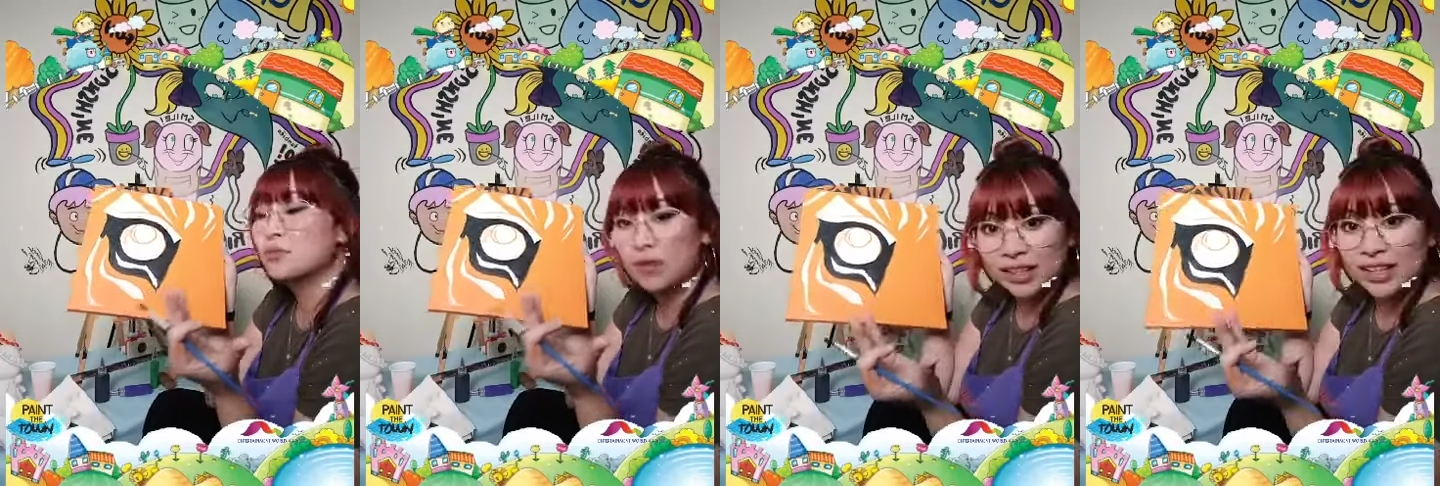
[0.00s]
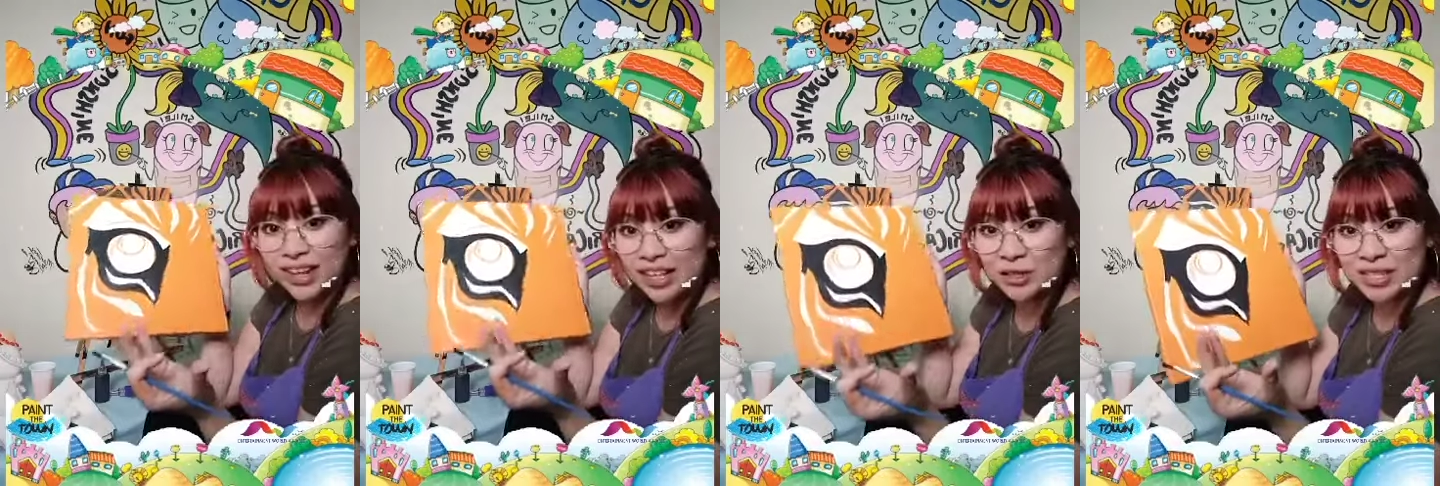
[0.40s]
really
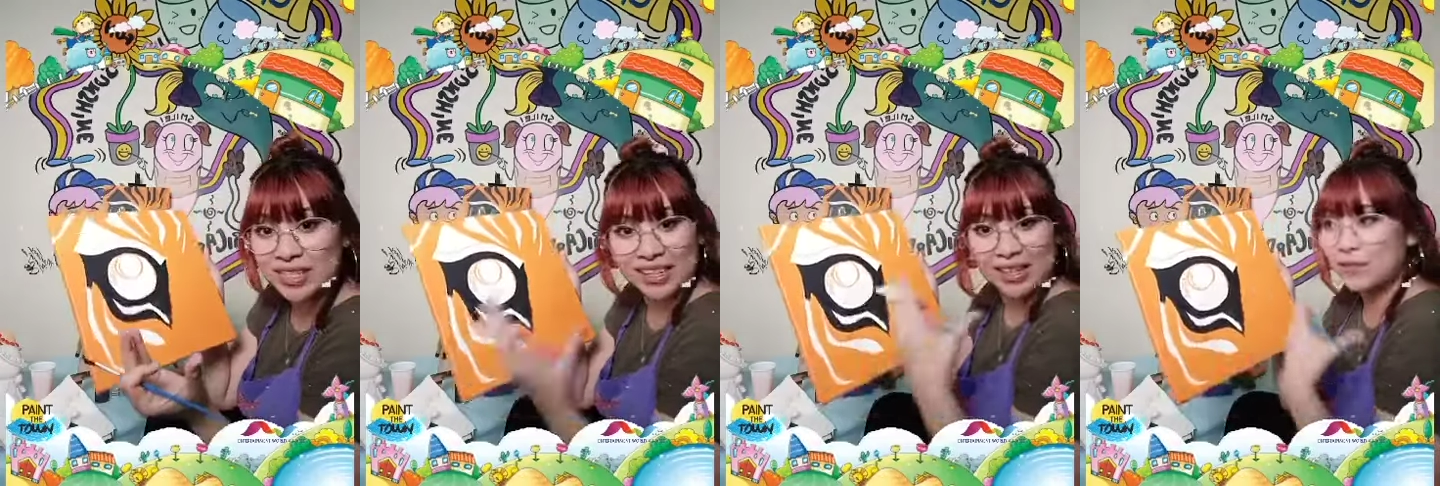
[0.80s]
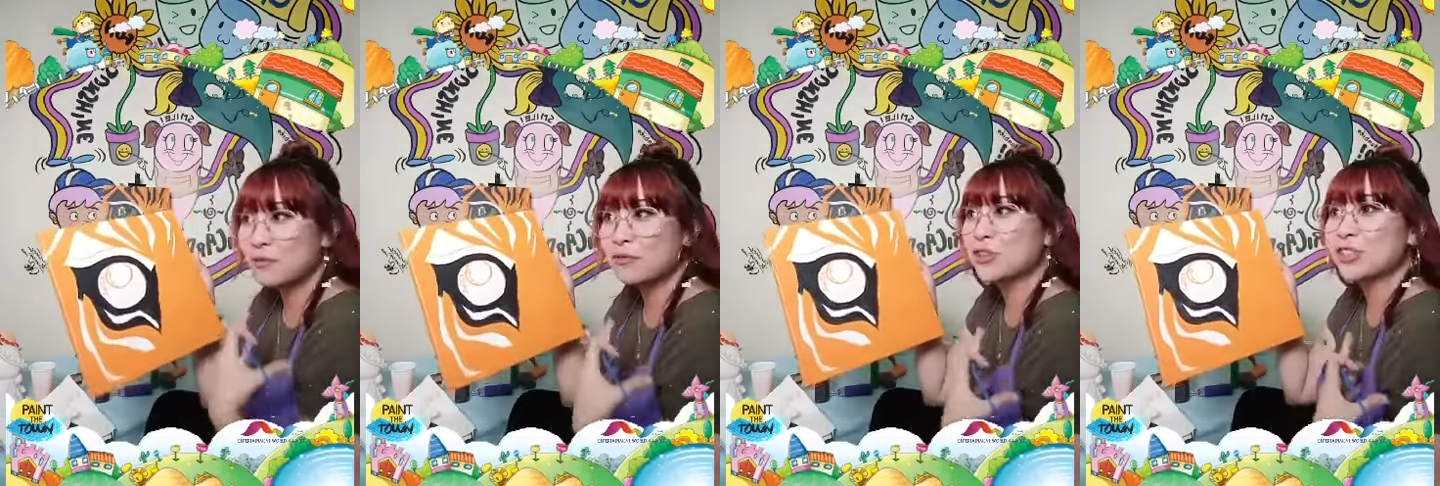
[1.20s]
interesting
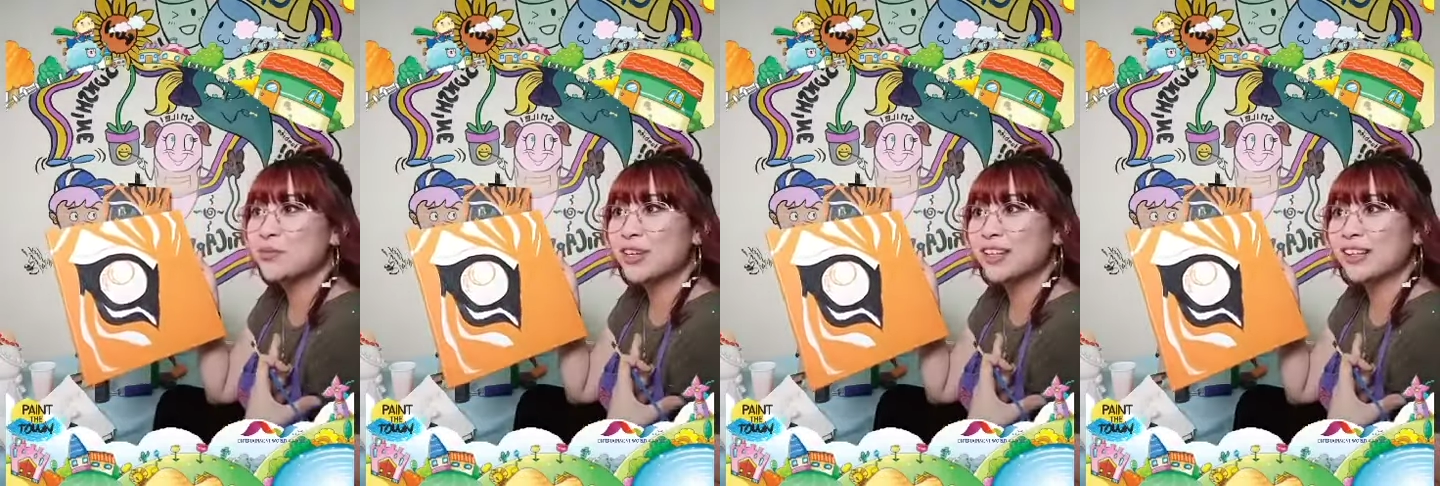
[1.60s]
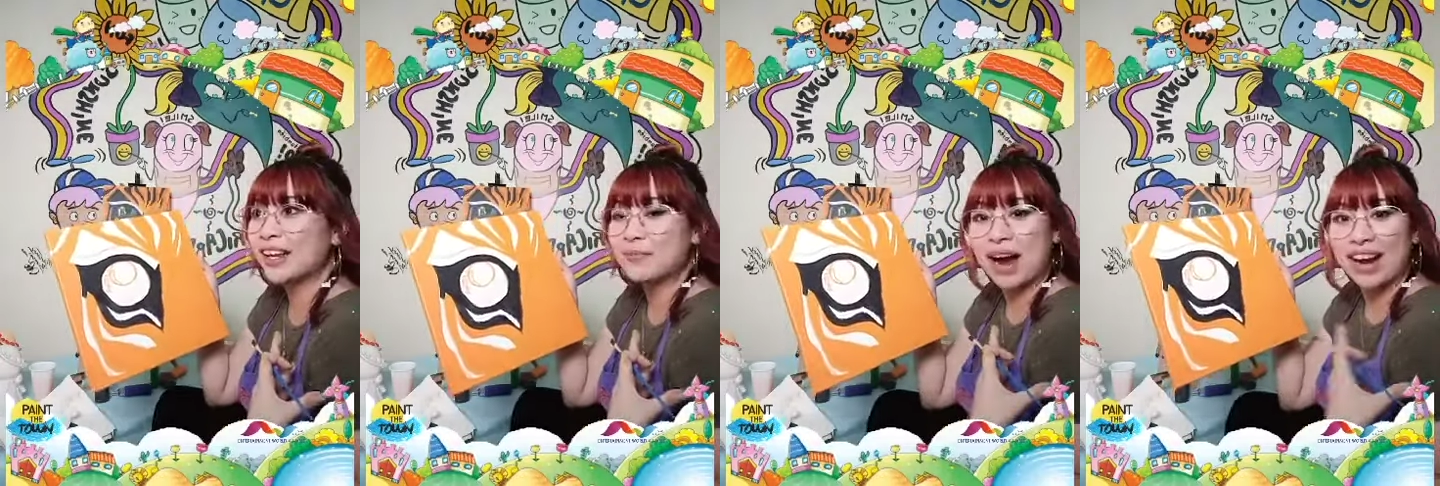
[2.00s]
even for someone
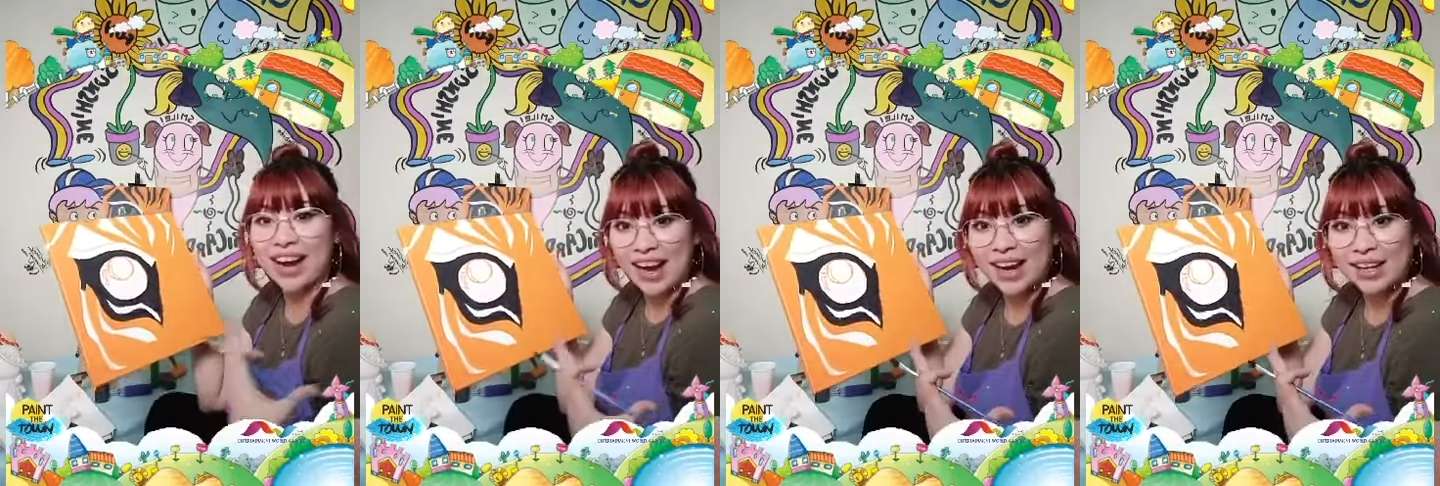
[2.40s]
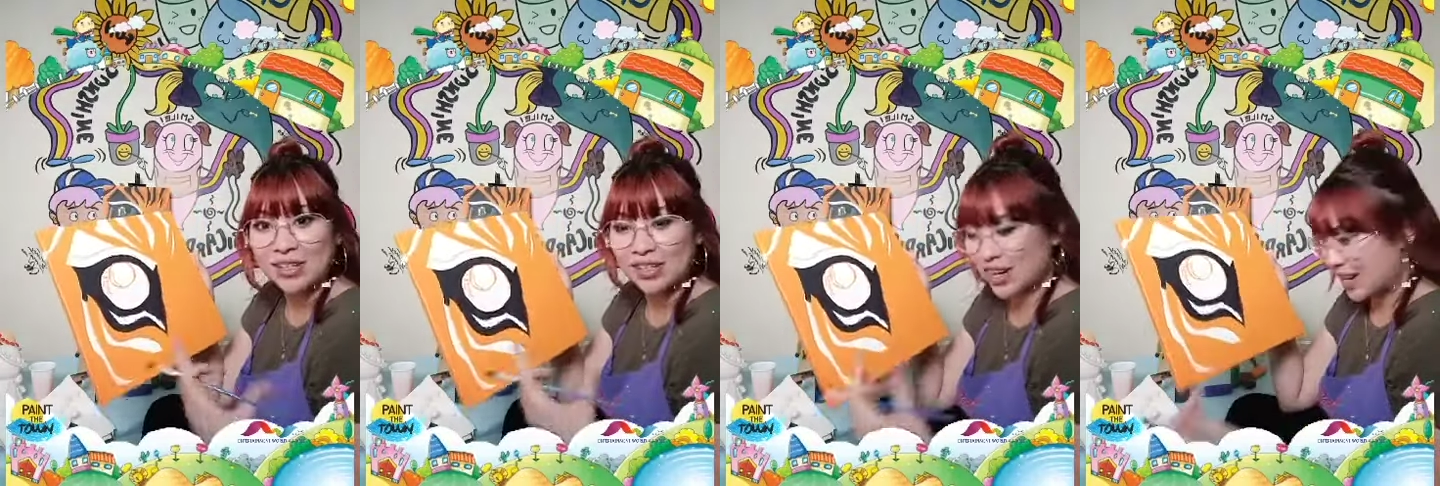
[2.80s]
like my
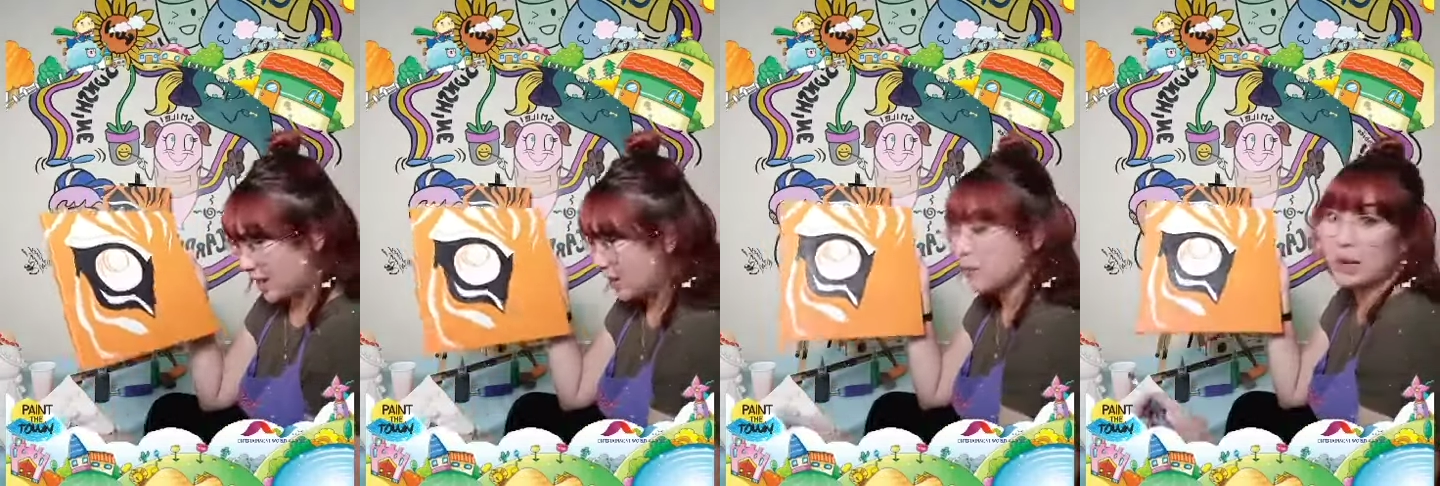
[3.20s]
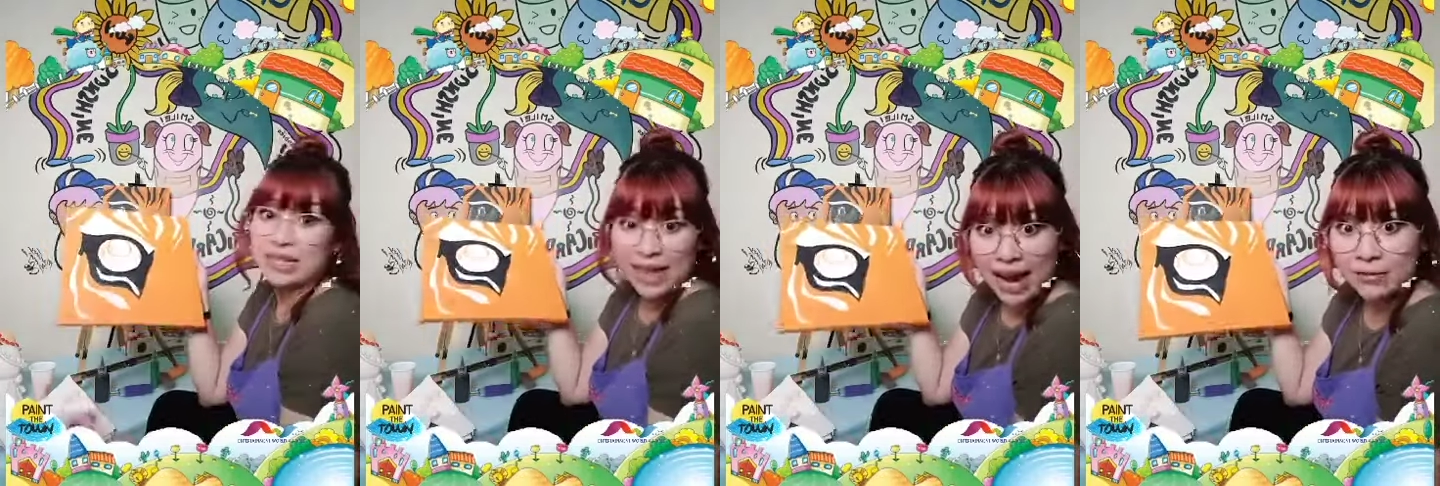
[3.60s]
age. Even my
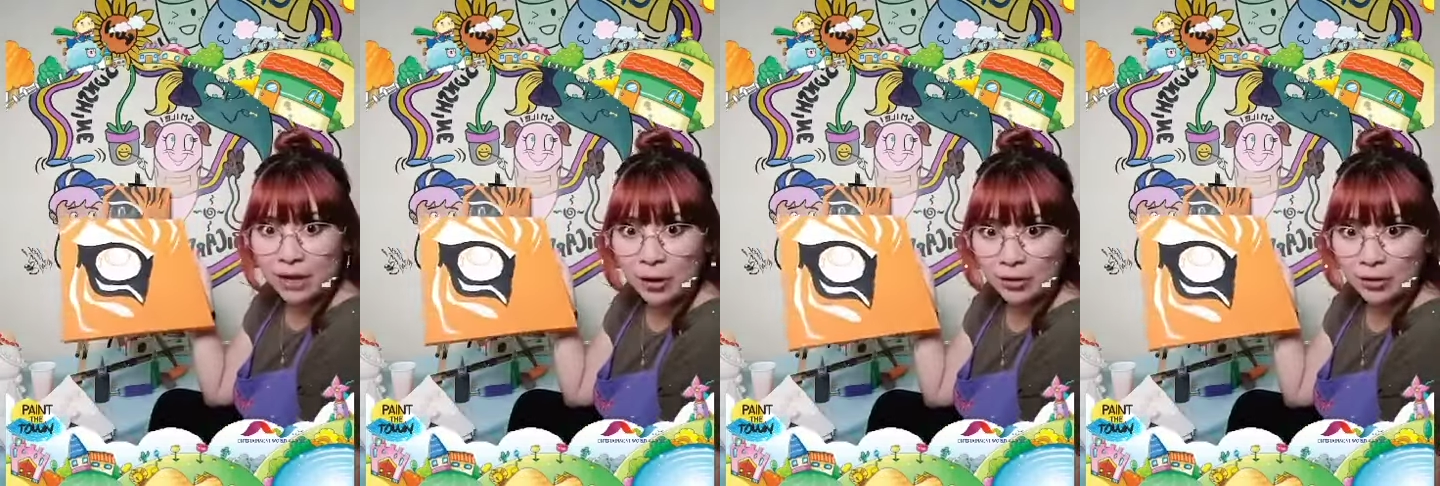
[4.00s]
dad found it